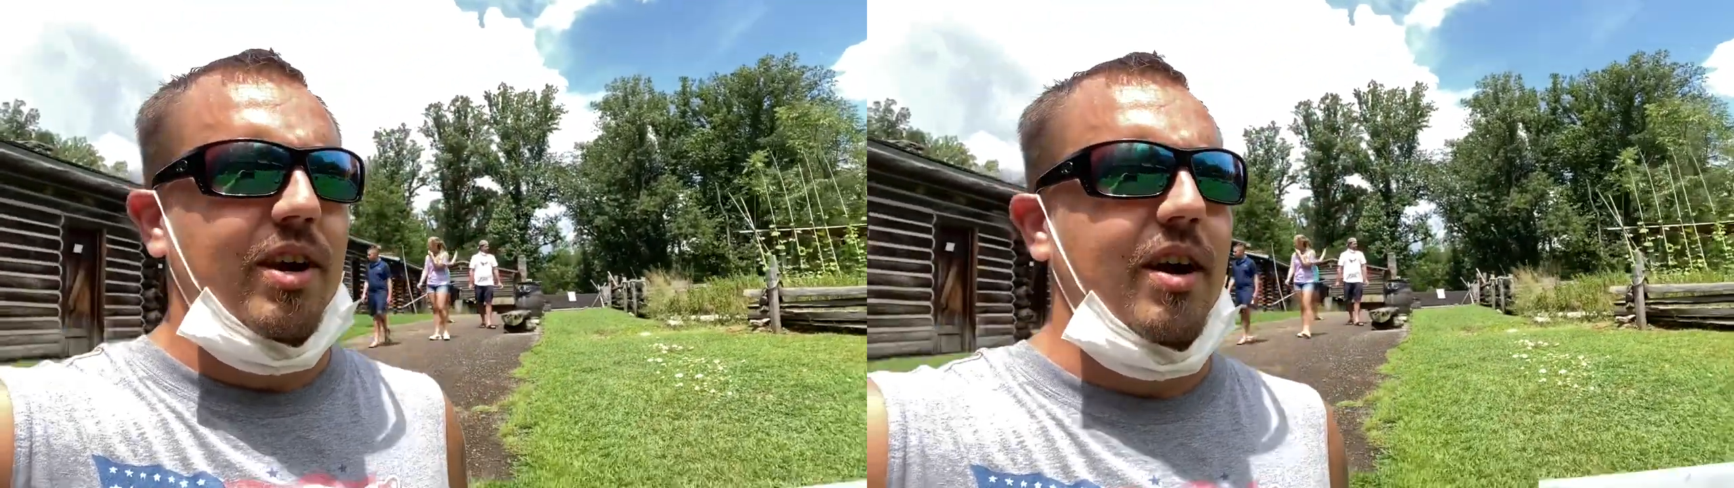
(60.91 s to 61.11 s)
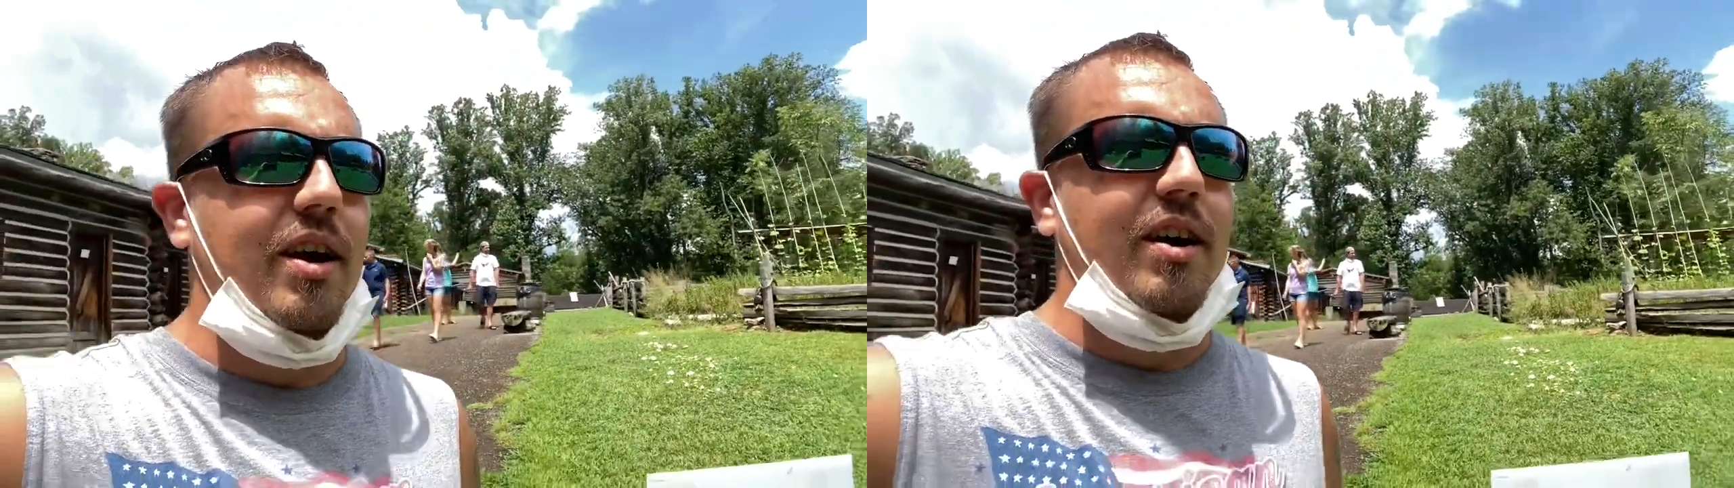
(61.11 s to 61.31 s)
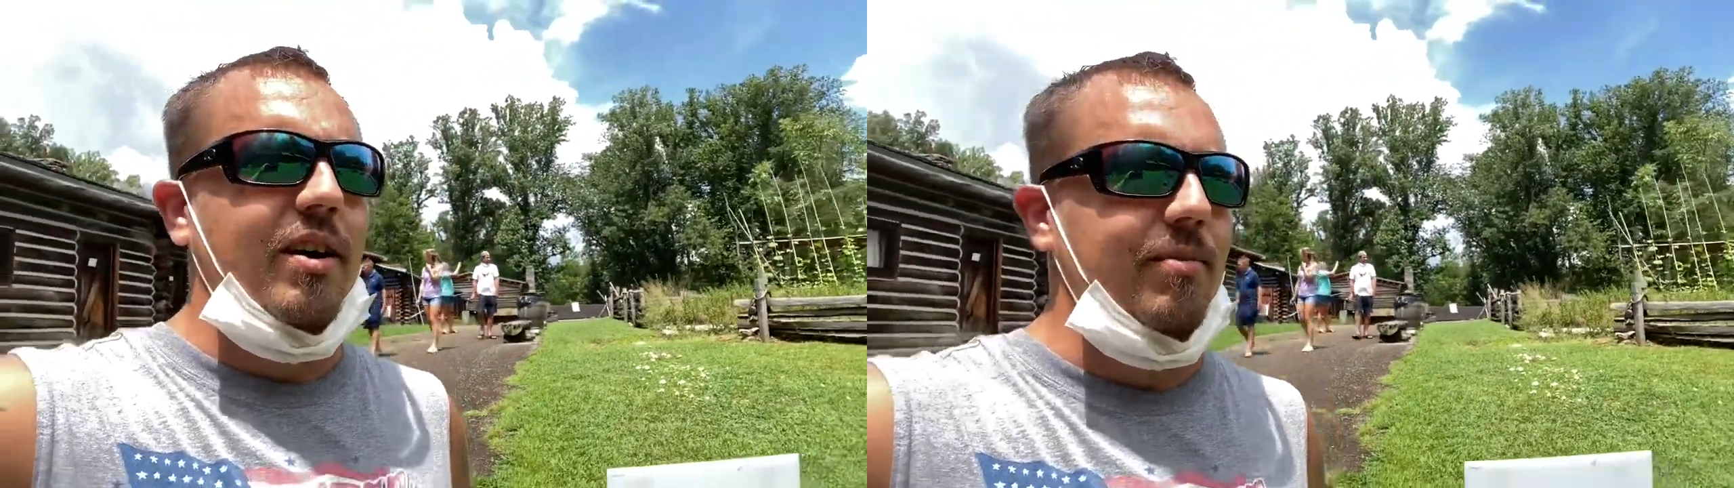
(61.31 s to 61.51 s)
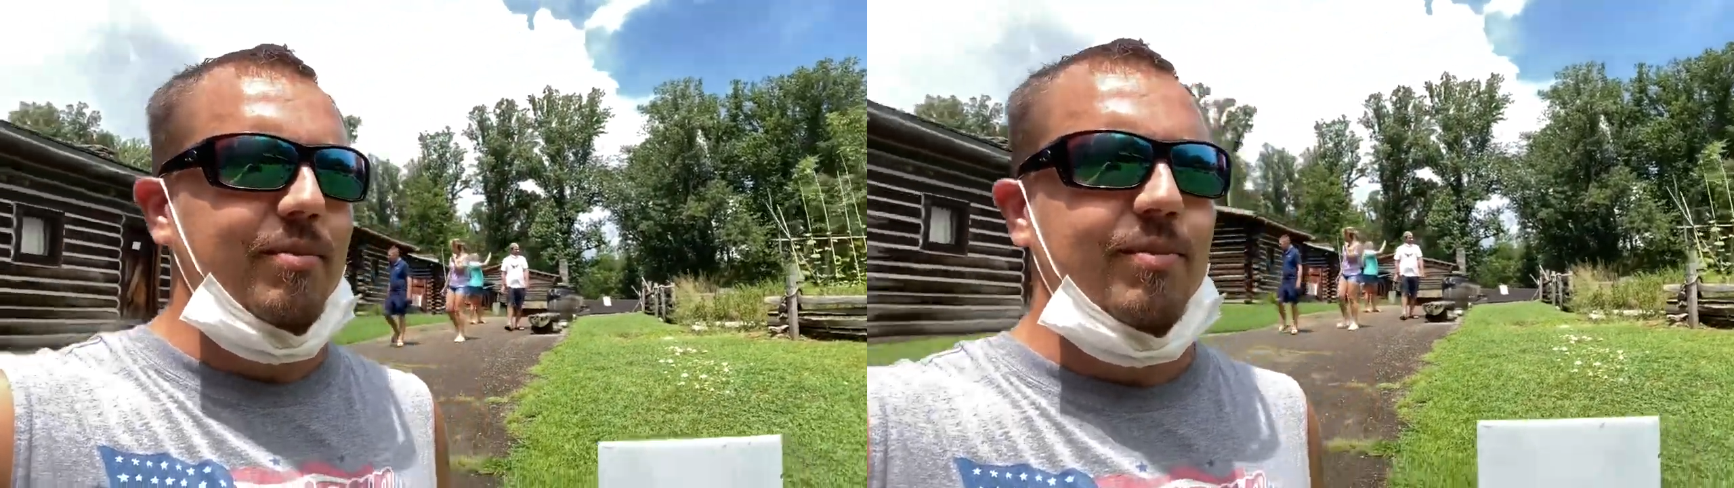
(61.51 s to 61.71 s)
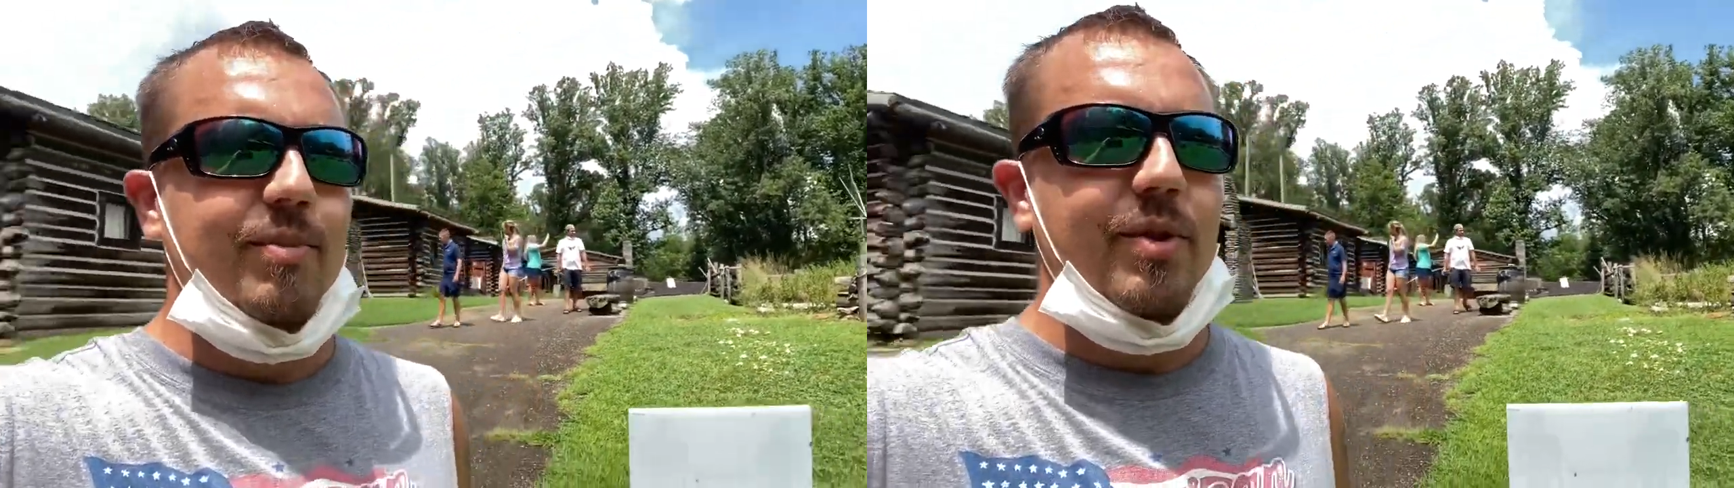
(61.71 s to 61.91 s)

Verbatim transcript: Um,